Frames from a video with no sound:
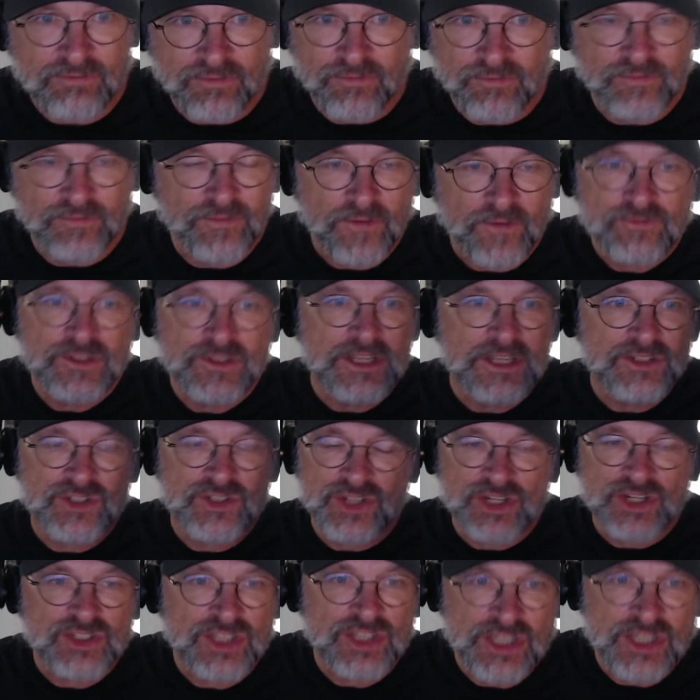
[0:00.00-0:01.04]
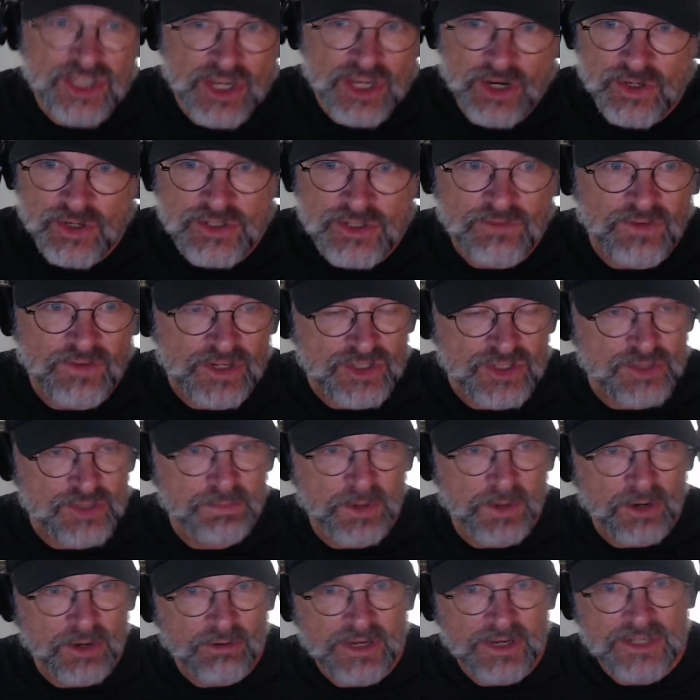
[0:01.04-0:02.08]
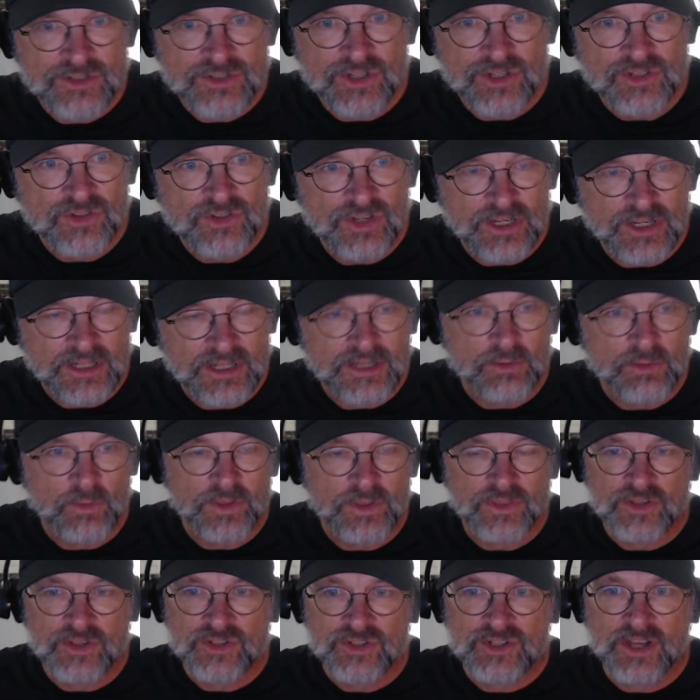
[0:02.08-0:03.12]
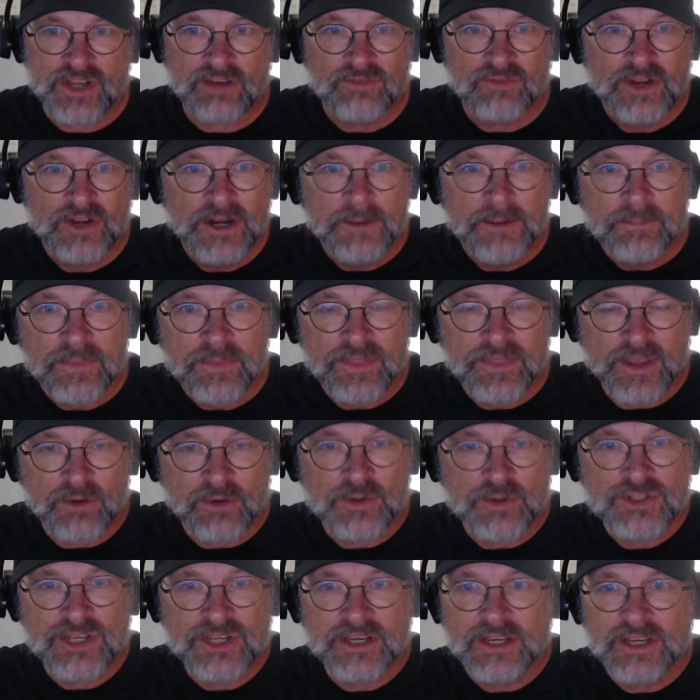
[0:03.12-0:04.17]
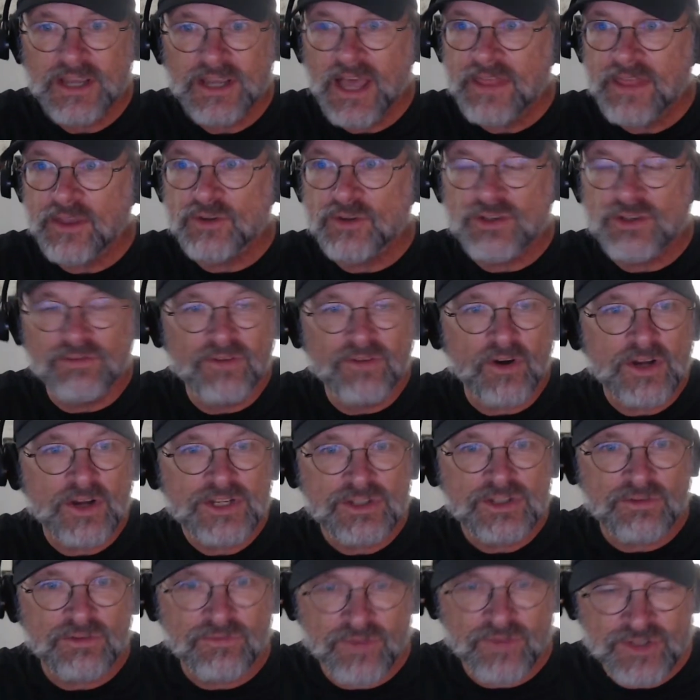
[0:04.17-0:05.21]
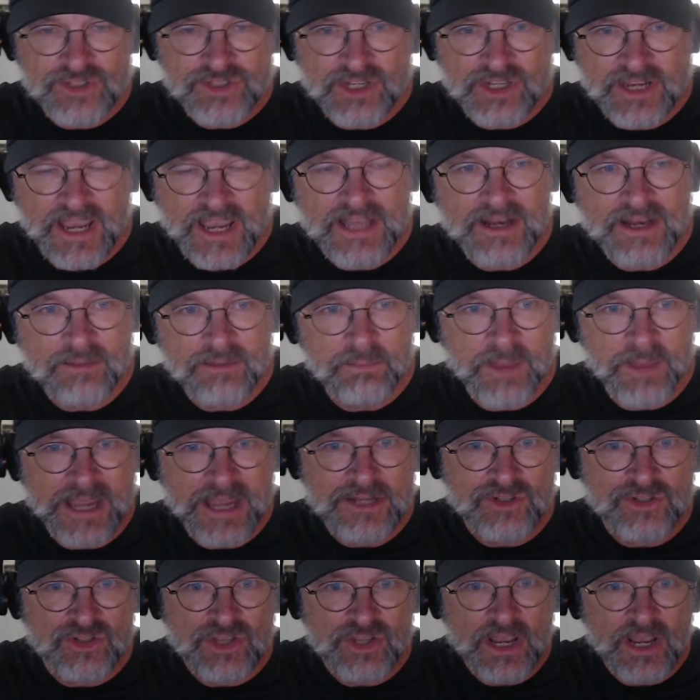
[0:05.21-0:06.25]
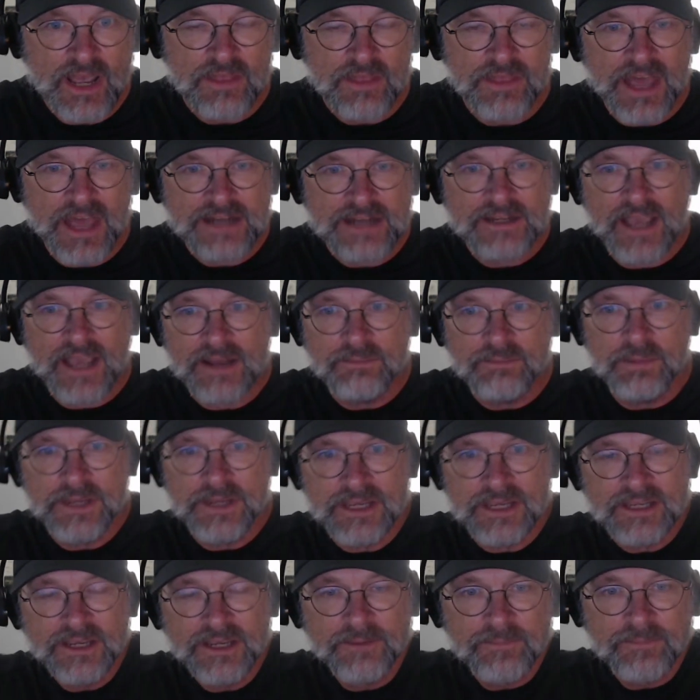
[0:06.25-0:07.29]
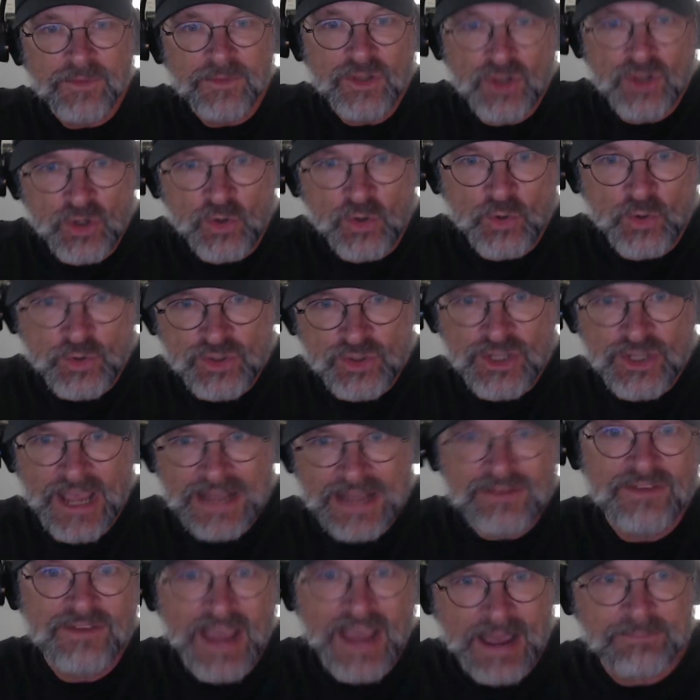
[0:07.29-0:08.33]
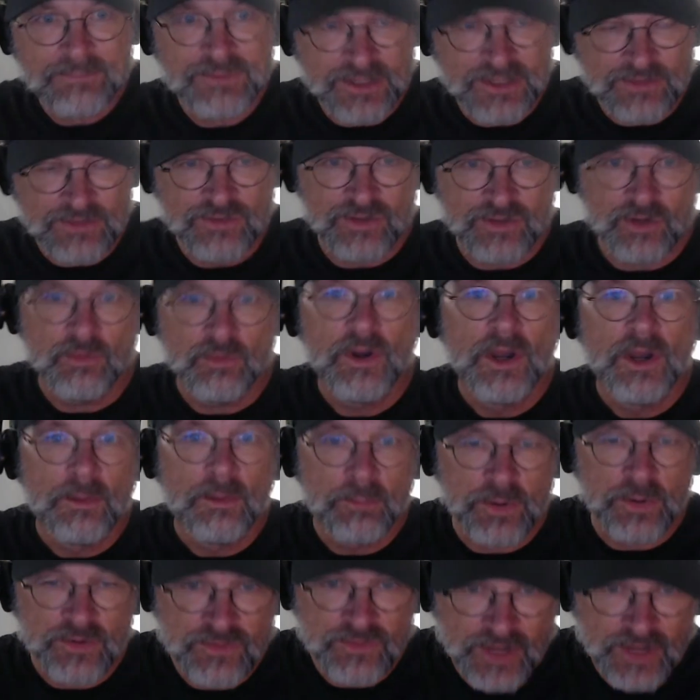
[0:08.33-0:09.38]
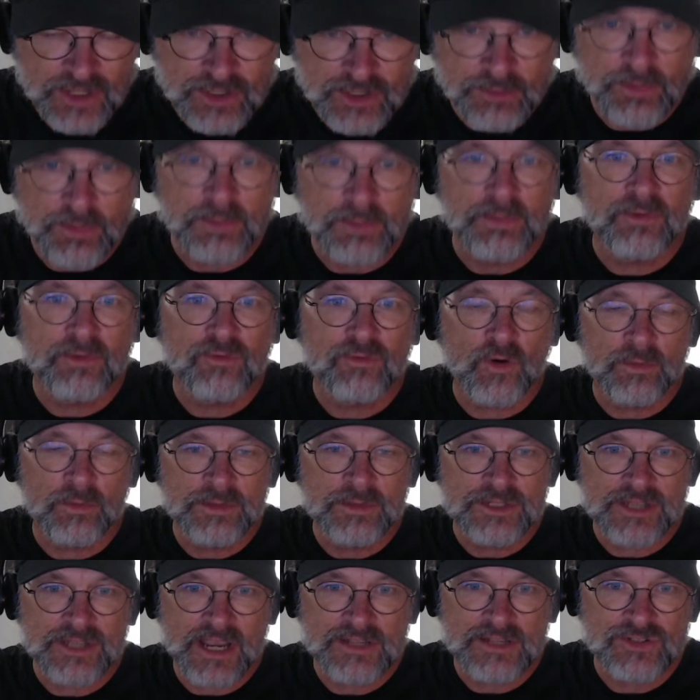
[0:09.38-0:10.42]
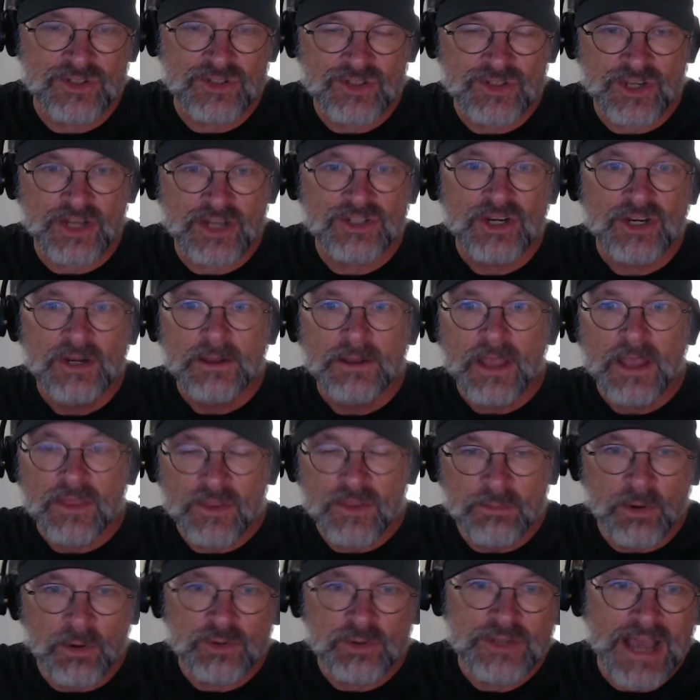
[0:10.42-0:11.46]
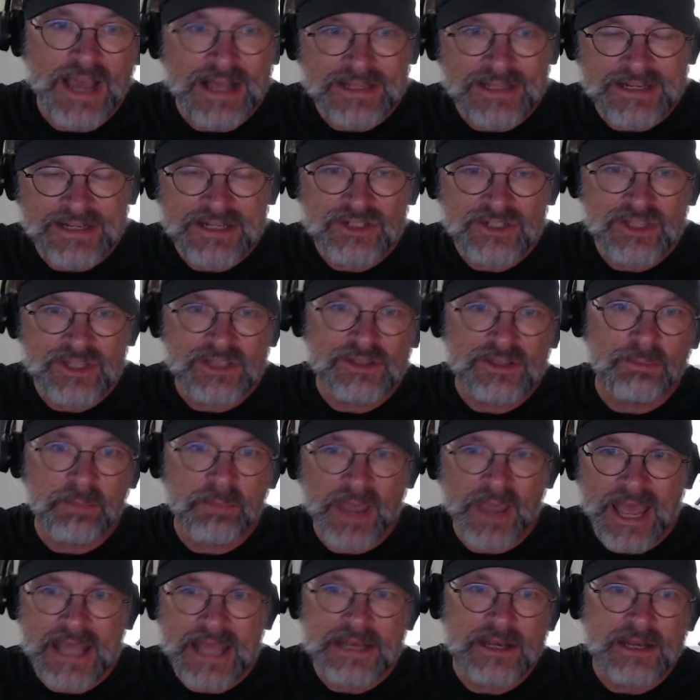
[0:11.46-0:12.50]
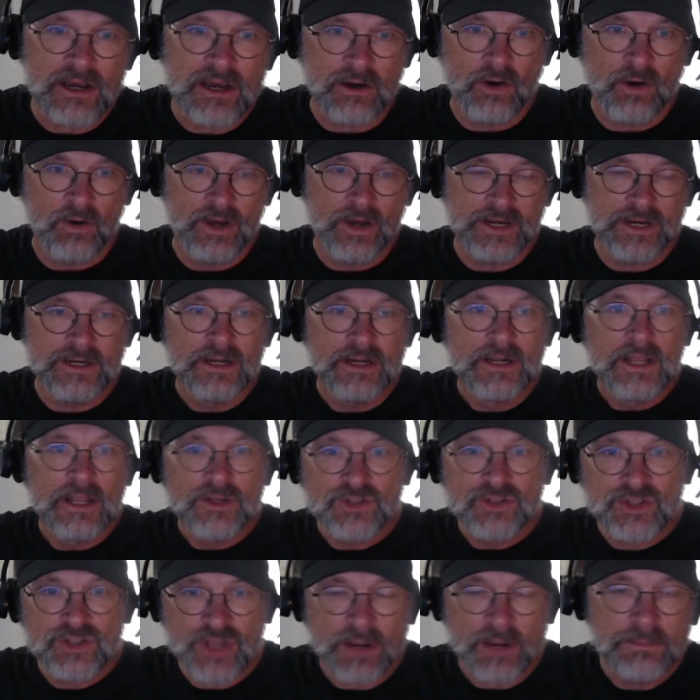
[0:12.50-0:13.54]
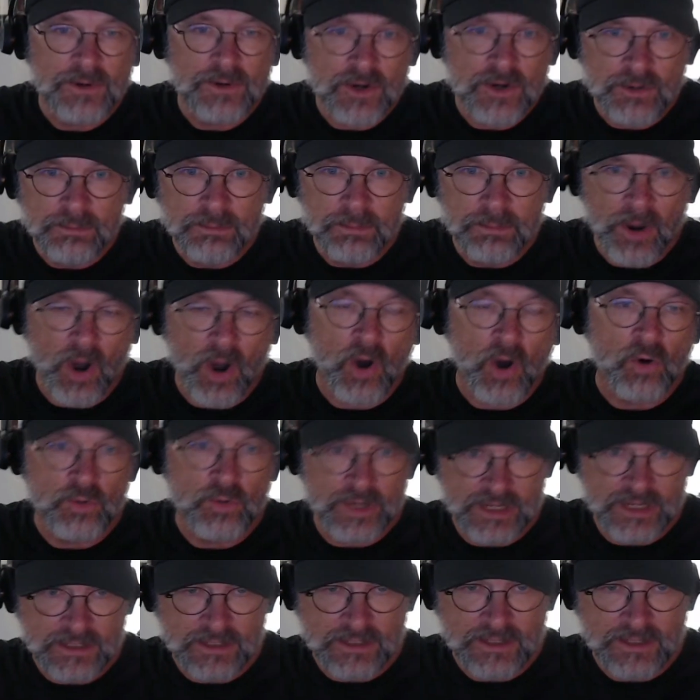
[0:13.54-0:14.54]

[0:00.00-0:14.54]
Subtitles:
50, 60 years of experience in dealing with this stuff. There's a very sophisticated base that can be used and tapped into, predictable performance gains and such. The modalities that depend on subcomponent